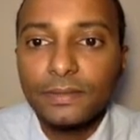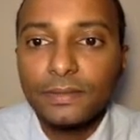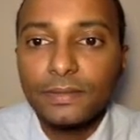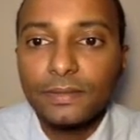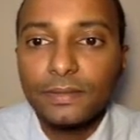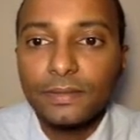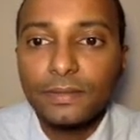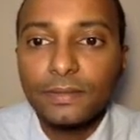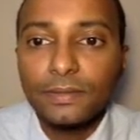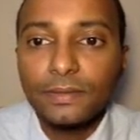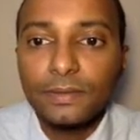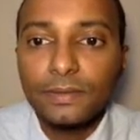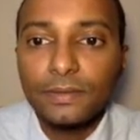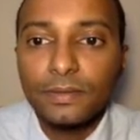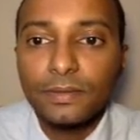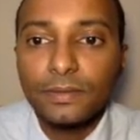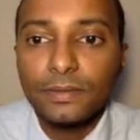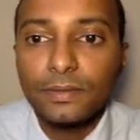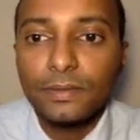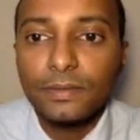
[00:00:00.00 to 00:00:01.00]

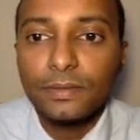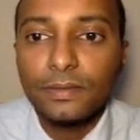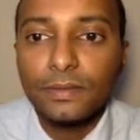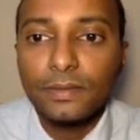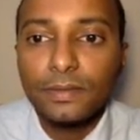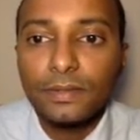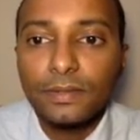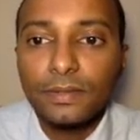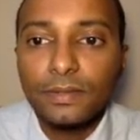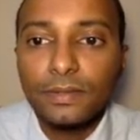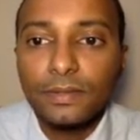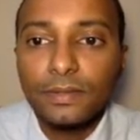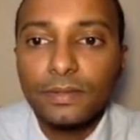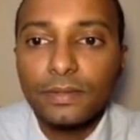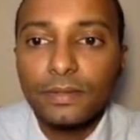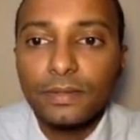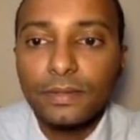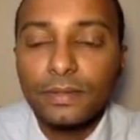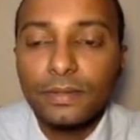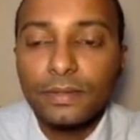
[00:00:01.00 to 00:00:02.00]

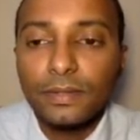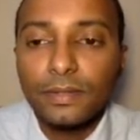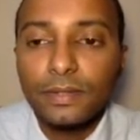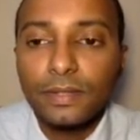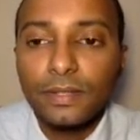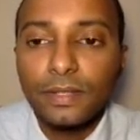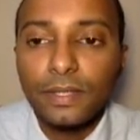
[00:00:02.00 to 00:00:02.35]
(silence)